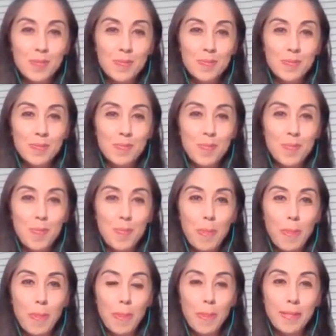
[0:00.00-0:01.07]

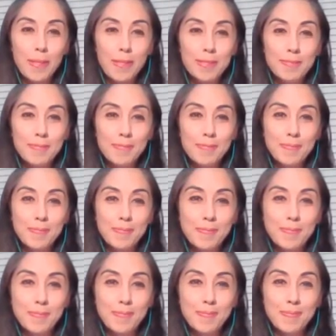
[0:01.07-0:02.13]

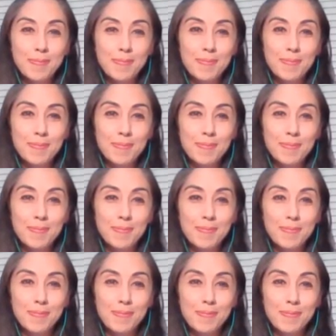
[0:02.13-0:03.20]

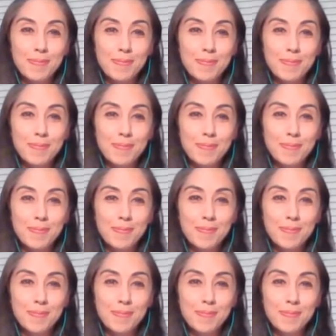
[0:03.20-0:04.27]

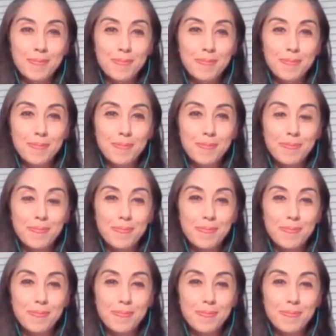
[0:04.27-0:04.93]
This person isn't speaking.